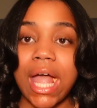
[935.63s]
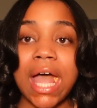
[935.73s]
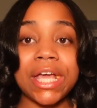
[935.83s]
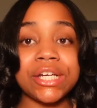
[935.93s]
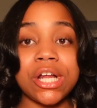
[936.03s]
I
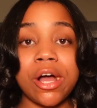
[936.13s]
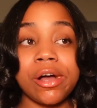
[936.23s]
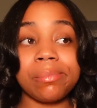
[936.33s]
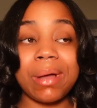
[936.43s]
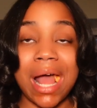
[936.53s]
ended
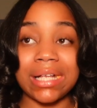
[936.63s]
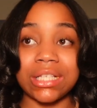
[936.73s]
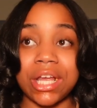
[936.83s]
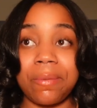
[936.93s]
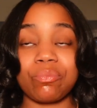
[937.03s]
up
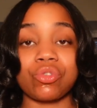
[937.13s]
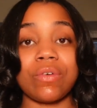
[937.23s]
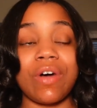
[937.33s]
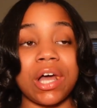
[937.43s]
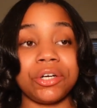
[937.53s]
passing the
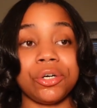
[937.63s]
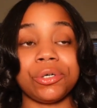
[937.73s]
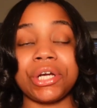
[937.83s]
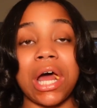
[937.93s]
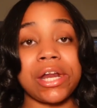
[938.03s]
final,
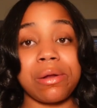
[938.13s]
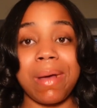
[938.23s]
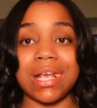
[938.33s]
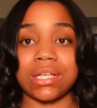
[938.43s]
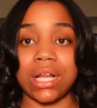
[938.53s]
and I ended up
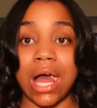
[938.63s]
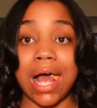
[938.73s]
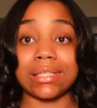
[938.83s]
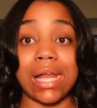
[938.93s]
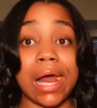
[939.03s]
passing the
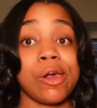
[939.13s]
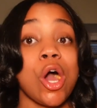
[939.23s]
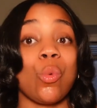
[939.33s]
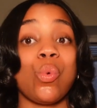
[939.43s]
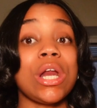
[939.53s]
class. Like
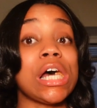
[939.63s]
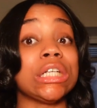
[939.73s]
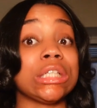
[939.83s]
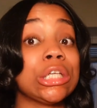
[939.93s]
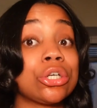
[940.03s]
with a
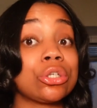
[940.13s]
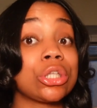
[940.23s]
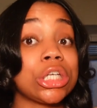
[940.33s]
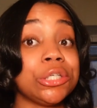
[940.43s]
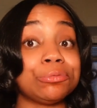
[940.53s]

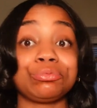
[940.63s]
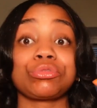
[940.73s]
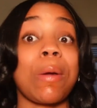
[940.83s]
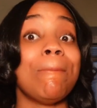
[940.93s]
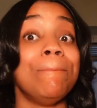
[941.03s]
literally
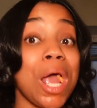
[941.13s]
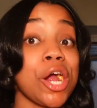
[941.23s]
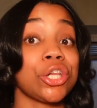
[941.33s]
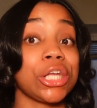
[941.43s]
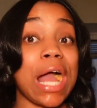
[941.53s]

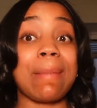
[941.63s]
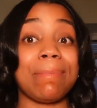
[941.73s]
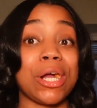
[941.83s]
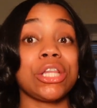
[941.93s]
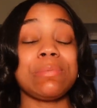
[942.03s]
barely, I
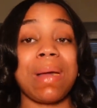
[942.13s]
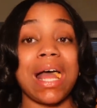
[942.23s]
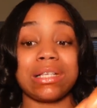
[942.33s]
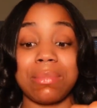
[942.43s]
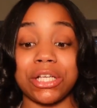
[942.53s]
barely
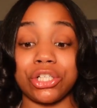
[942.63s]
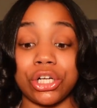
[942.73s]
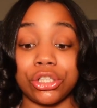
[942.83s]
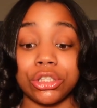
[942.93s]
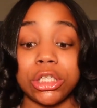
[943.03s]
passed
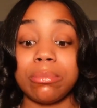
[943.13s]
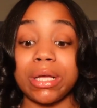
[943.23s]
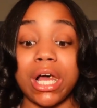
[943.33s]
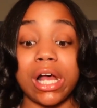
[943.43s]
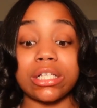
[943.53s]
med
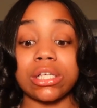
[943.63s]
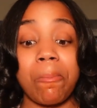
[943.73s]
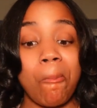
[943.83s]
because